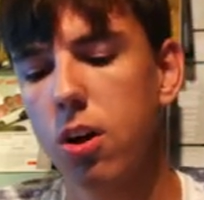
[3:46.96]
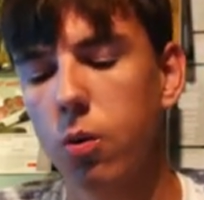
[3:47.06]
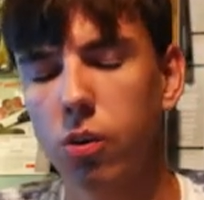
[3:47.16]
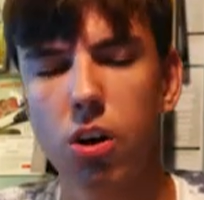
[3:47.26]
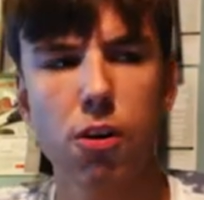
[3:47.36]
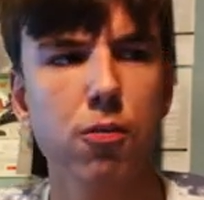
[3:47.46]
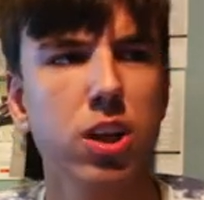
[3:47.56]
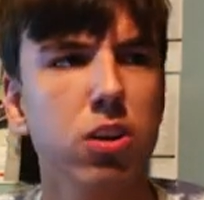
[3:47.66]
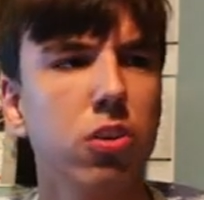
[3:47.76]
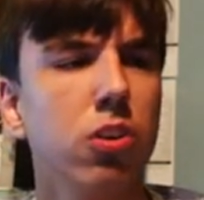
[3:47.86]
Well, not all of,
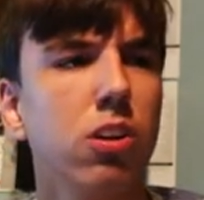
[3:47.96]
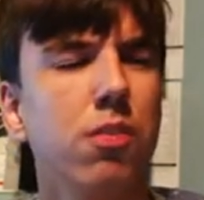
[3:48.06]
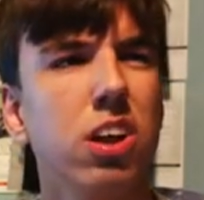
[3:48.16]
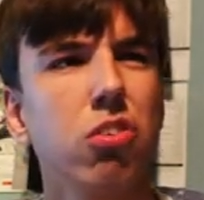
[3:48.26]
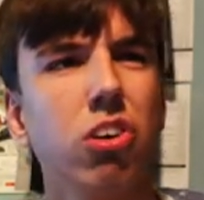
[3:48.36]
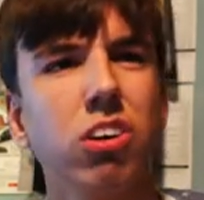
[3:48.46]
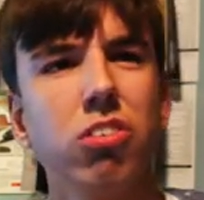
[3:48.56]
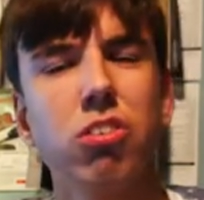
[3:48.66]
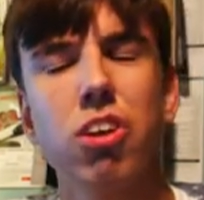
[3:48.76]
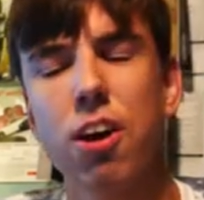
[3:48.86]
their, all of their
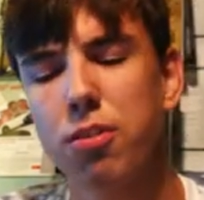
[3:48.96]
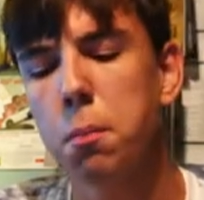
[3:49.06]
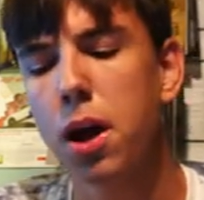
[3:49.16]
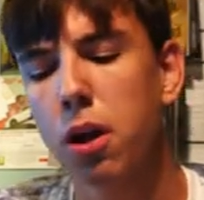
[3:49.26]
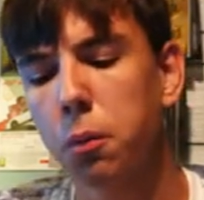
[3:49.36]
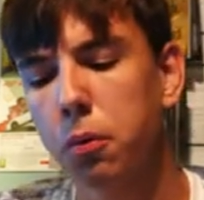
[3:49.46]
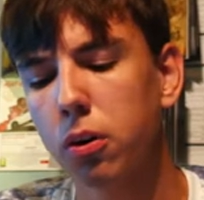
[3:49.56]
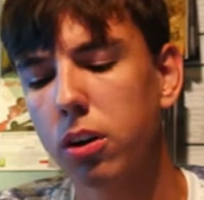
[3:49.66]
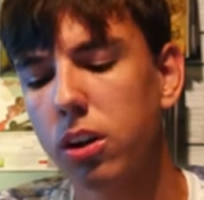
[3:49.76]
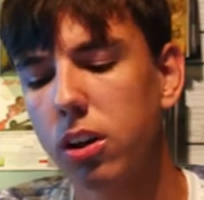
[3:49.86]
songs is heavy metal, but
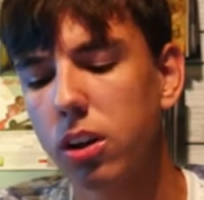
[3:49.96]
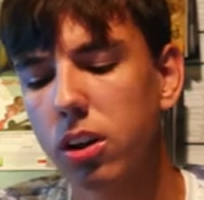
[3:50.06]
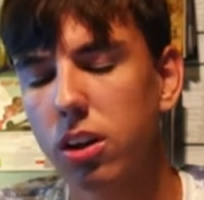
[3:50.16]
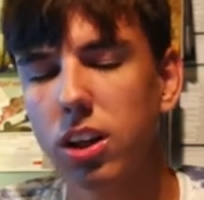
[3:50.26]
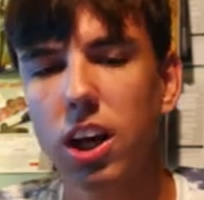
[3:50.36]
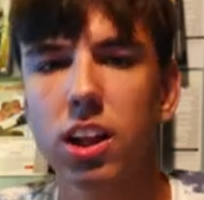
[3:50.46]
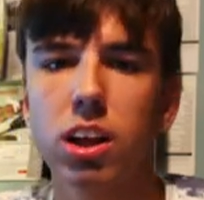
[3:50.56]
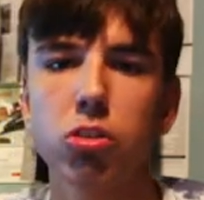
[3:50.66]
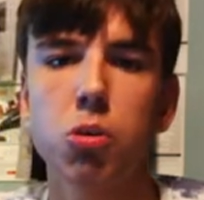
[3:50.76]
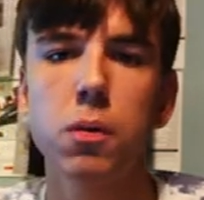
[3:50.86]
yeah,
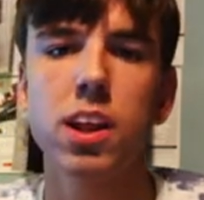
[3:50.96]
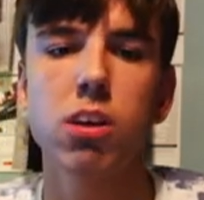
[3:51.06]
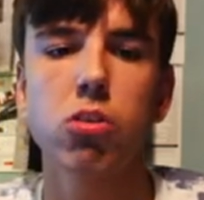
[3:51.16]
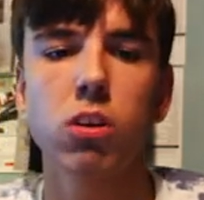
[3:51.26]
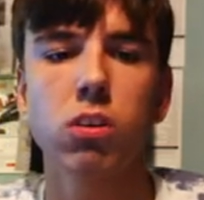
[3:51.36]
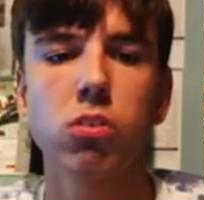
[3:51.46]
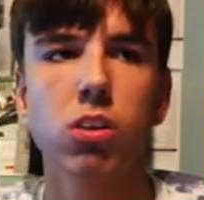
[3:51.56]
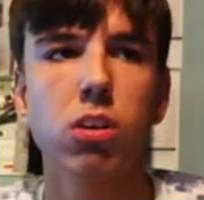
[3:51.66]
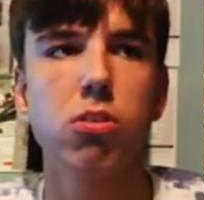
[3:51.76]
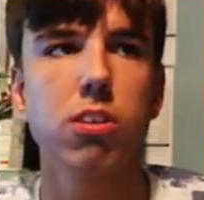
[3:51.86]
like some of their songs
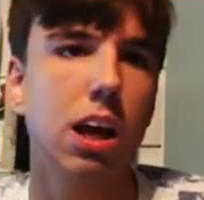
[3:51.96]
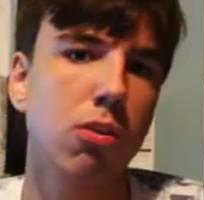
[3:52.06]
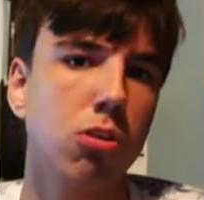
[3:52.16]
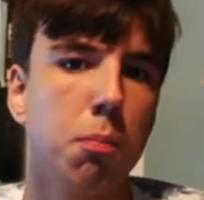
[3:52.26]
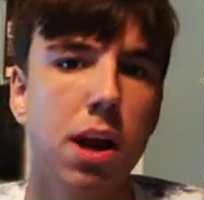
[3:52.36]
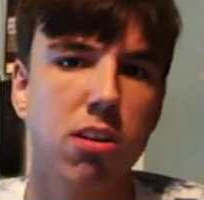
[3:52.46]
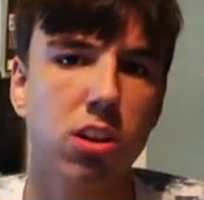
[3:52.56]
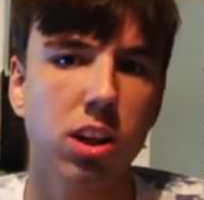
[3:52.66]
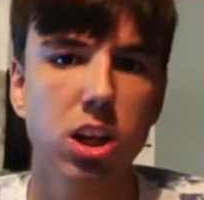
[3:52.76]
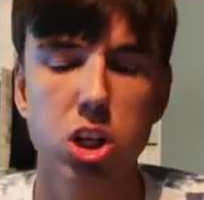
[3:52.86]
that sound
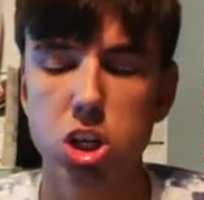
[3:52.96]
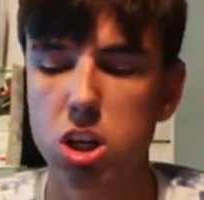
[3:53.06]
metalish.